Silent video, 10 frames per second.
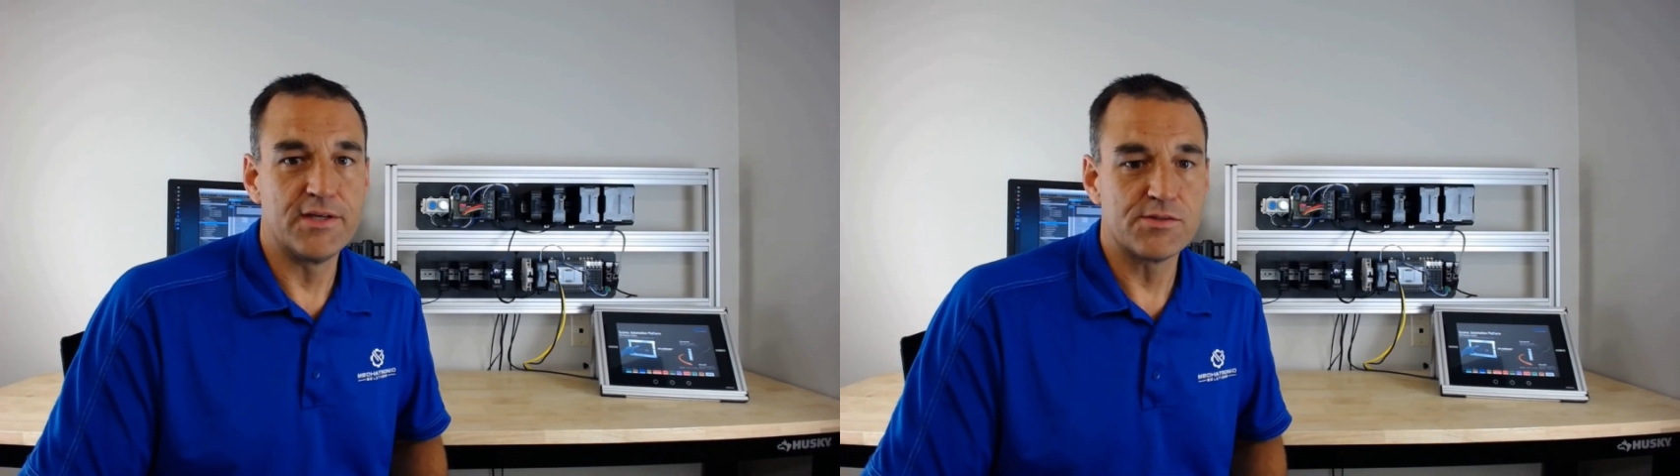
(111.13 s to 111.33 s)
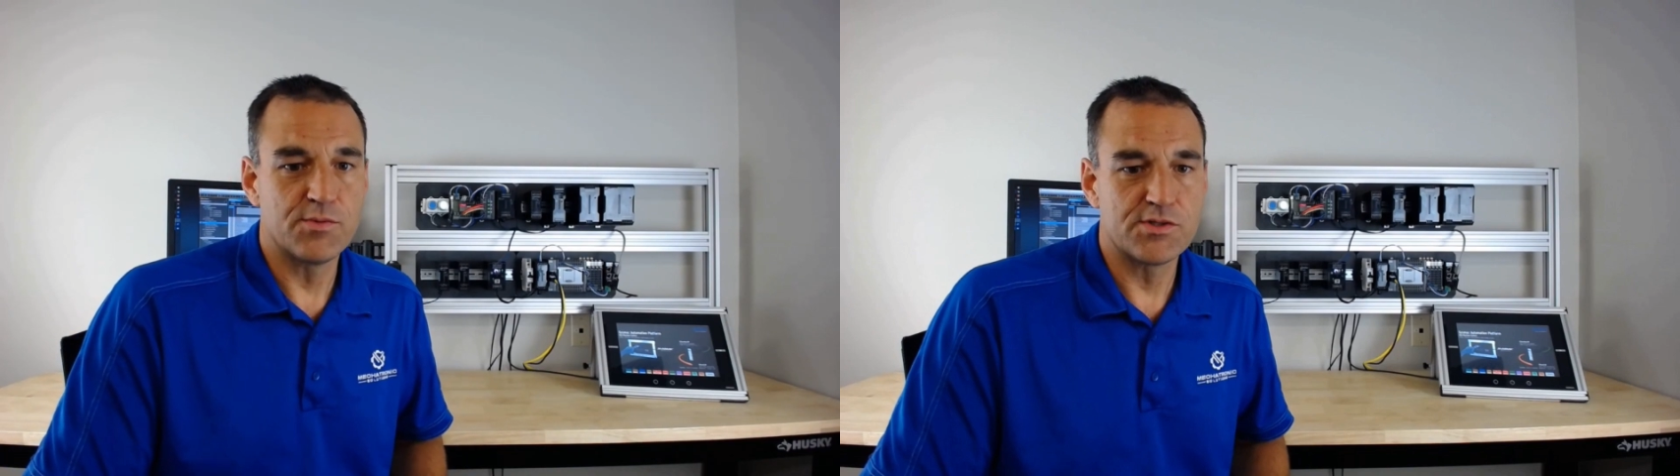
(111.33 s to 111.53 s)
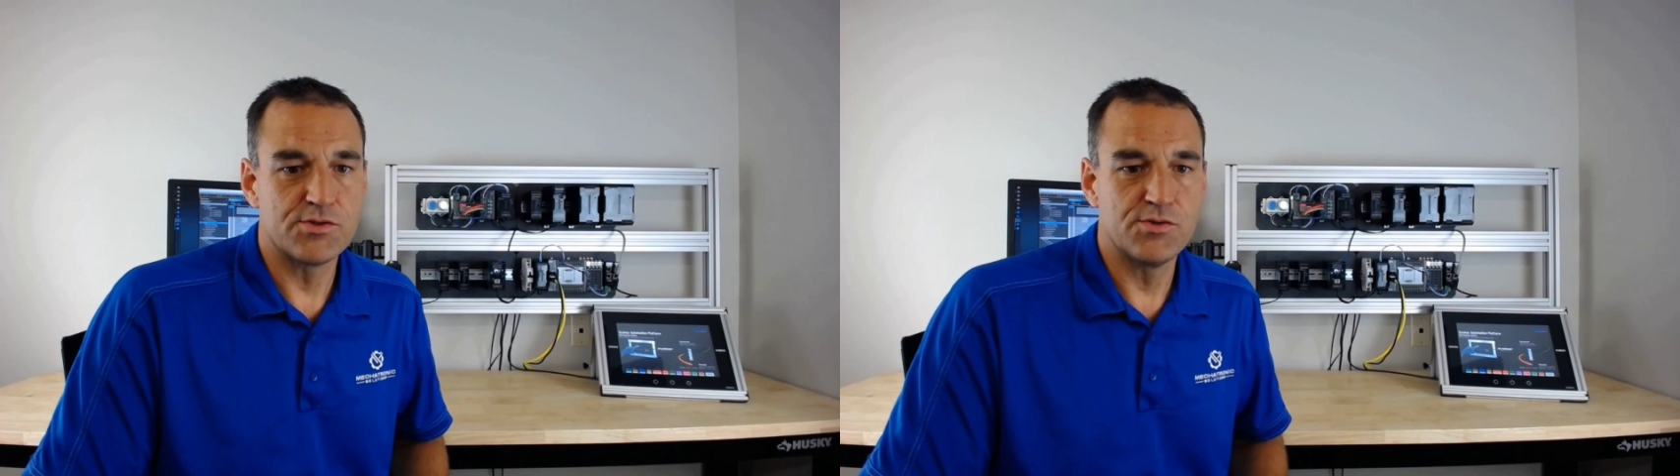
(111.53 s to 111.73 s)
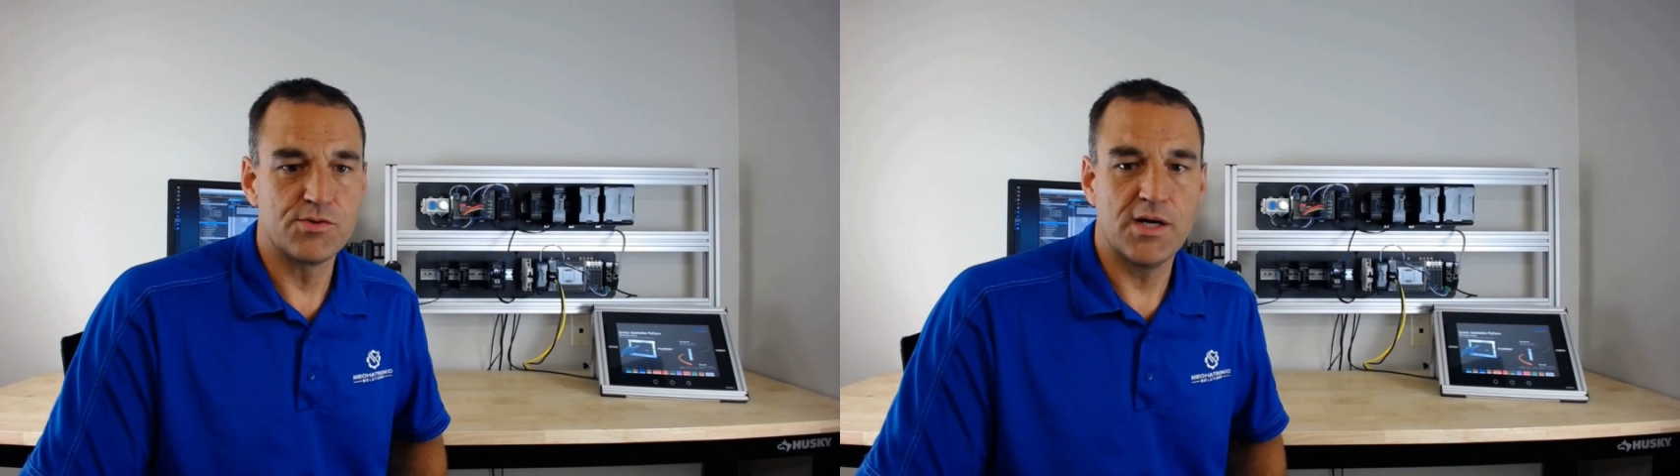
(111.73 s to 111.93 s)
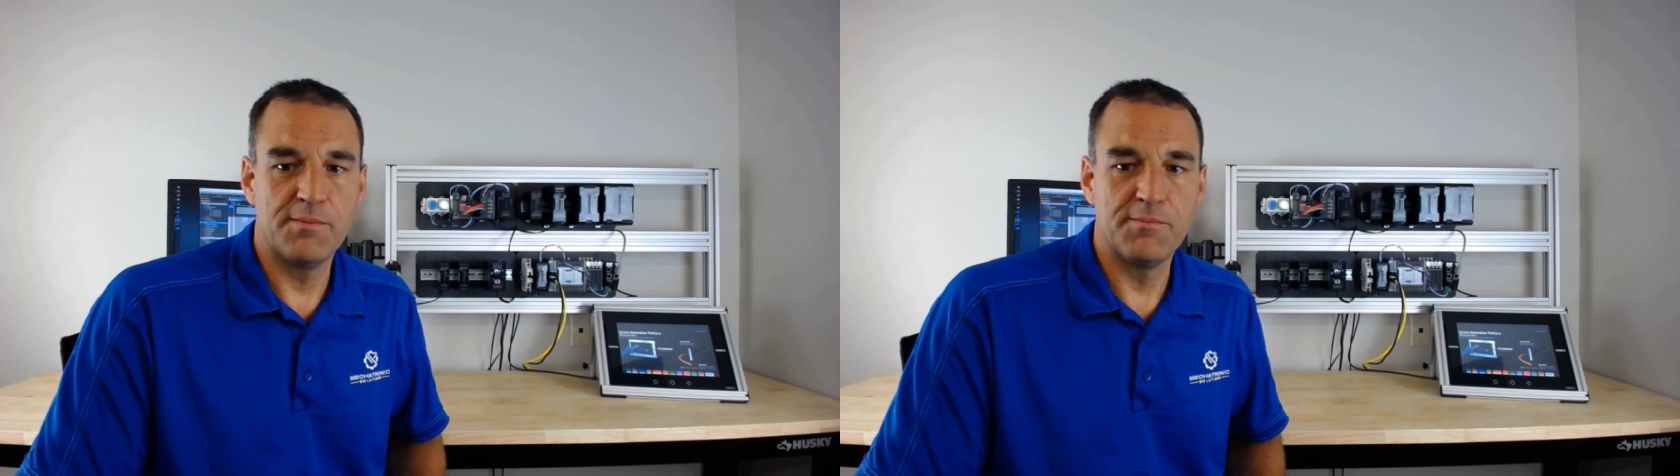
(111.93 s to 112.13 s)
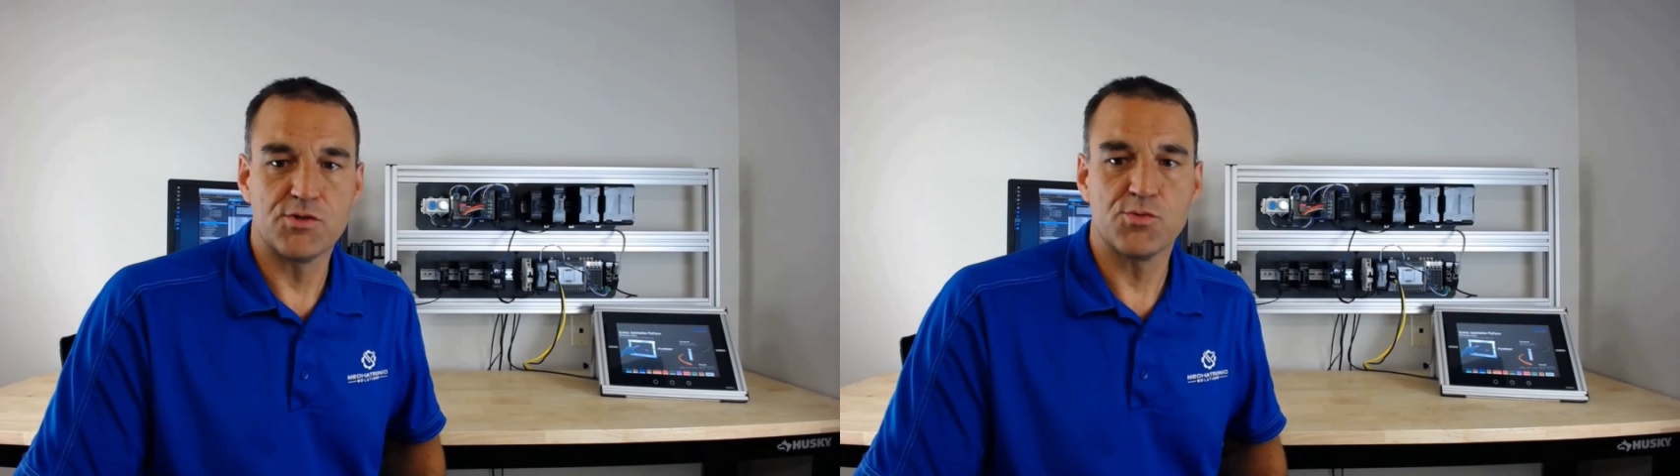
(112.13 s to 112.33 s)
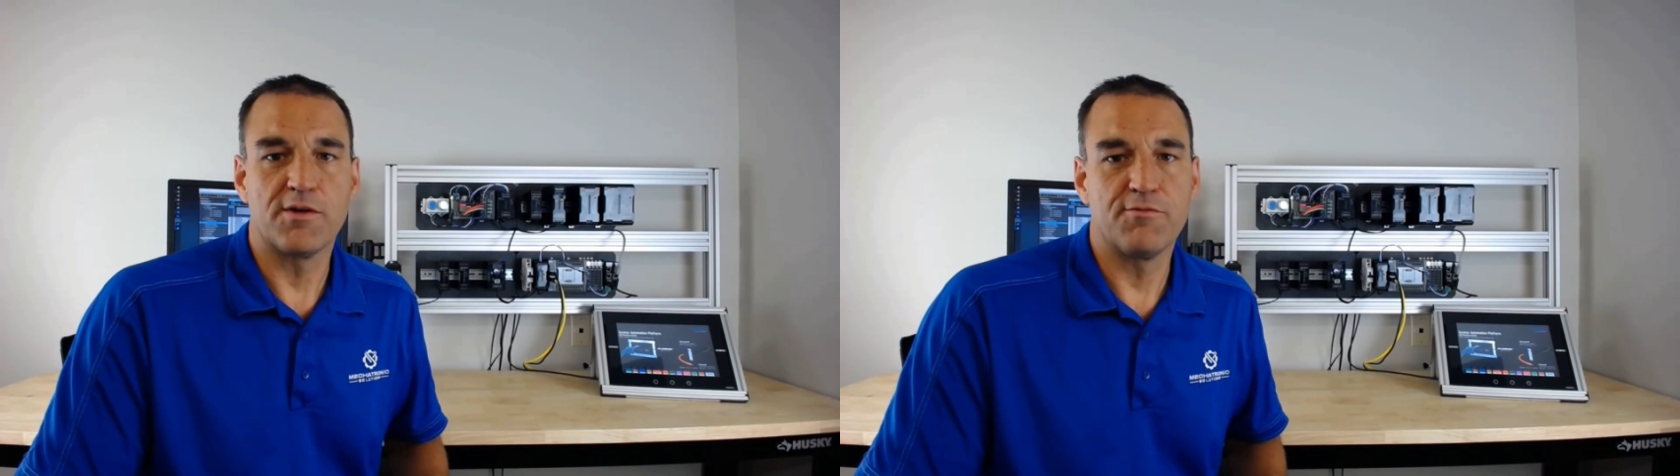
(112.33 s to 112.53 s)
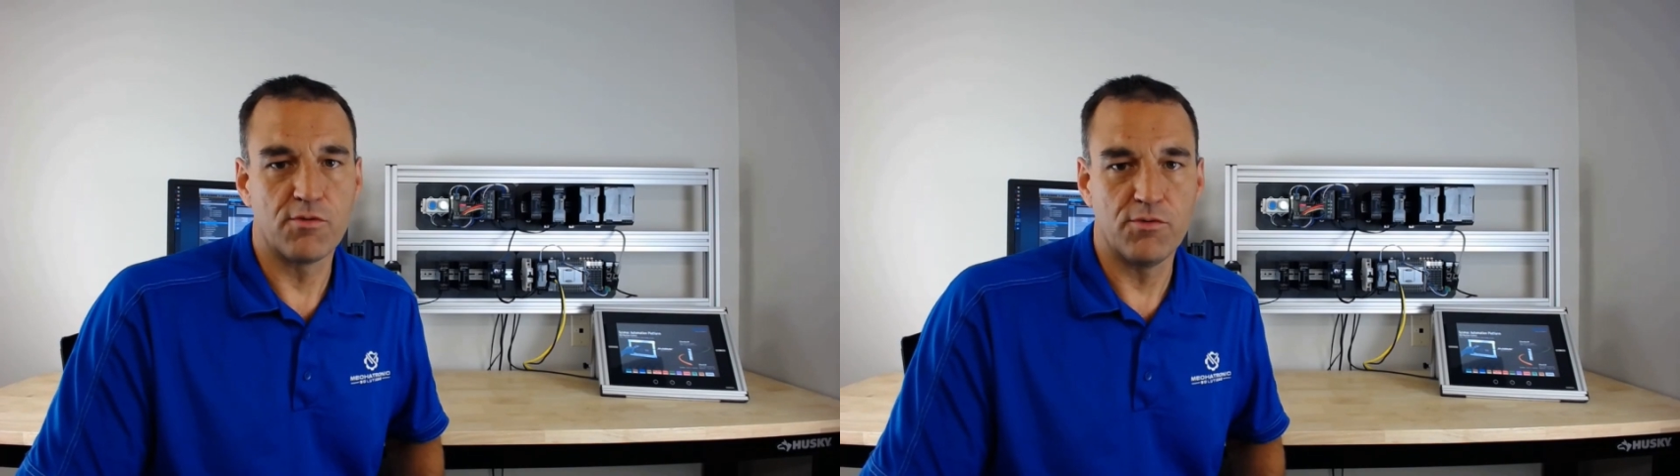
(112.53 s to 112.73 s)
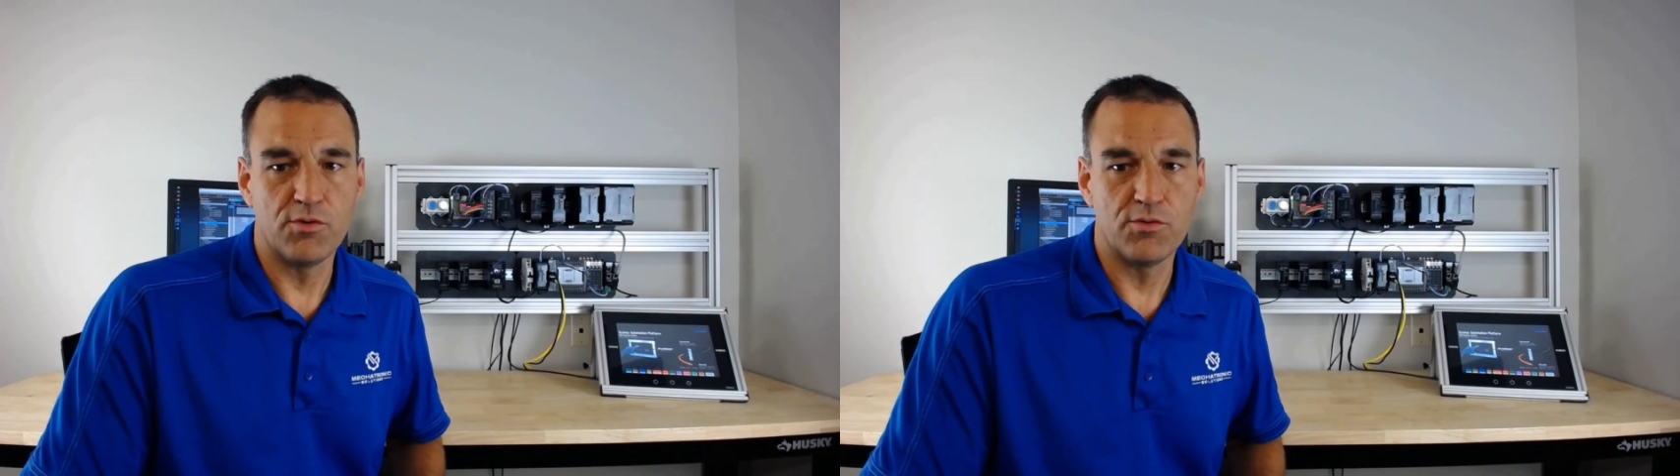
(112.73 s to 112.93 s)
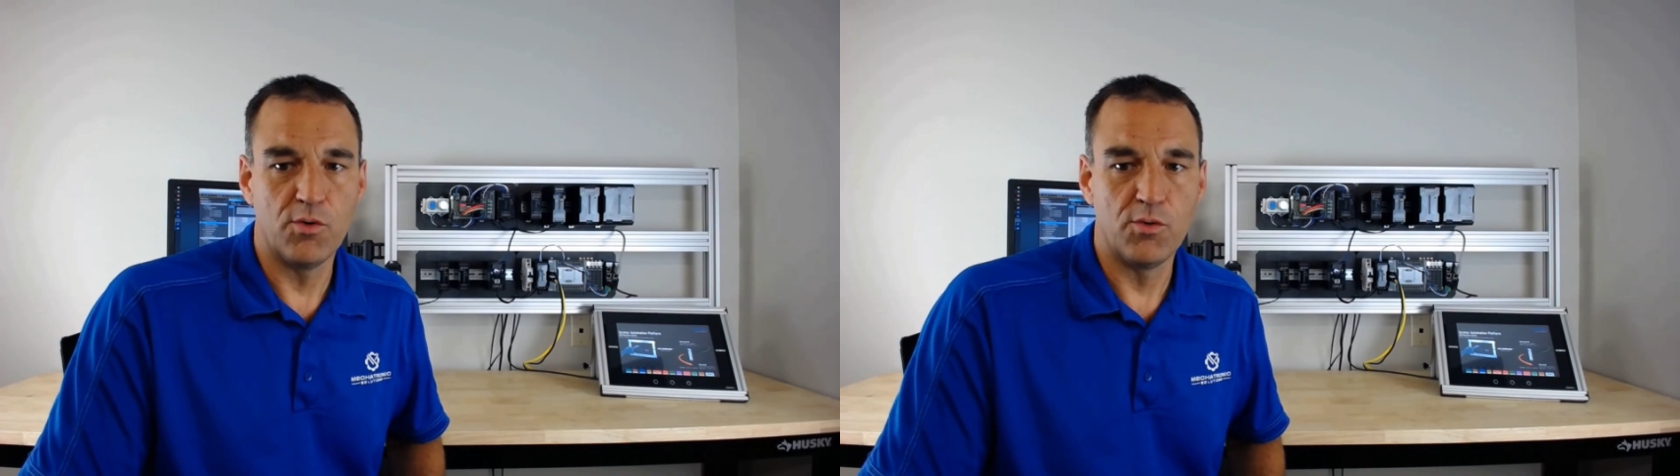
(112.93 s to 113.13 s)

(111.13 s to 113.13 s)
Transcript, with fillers: These ones do come in 24 volt